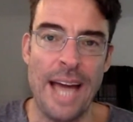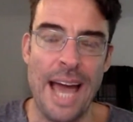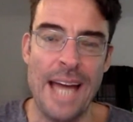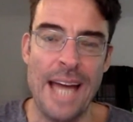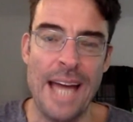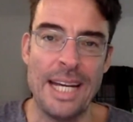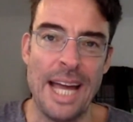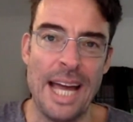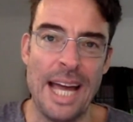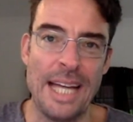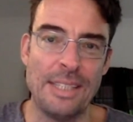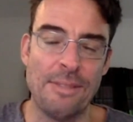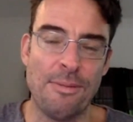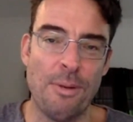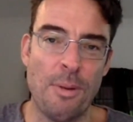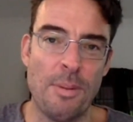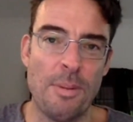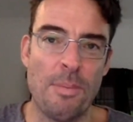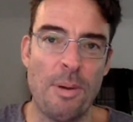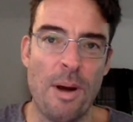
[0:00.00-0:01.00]
And as the
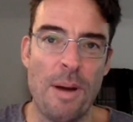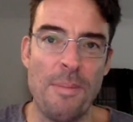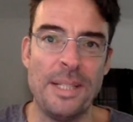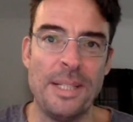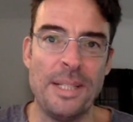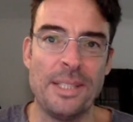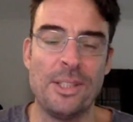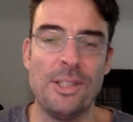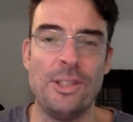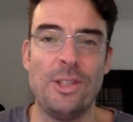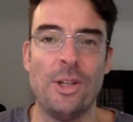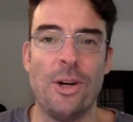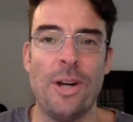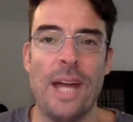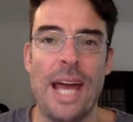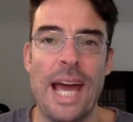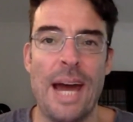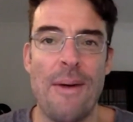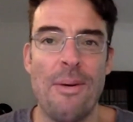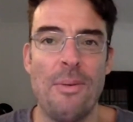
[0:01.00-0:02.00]
former Prime Minister John
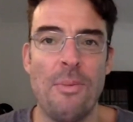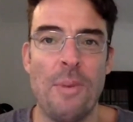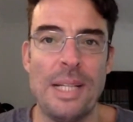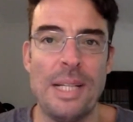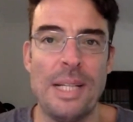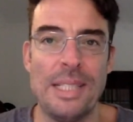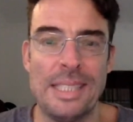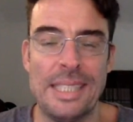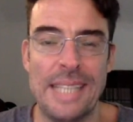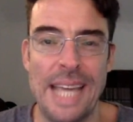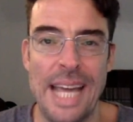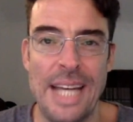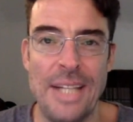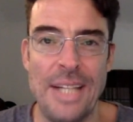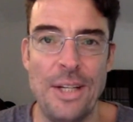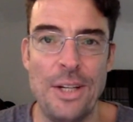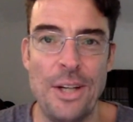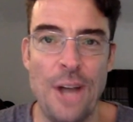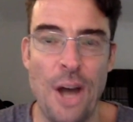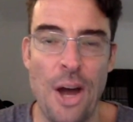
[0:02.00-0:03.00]
Howard once said,
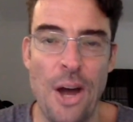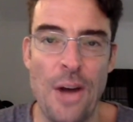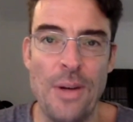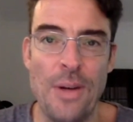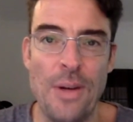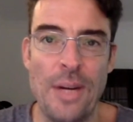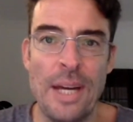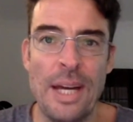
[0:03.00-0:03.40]
you know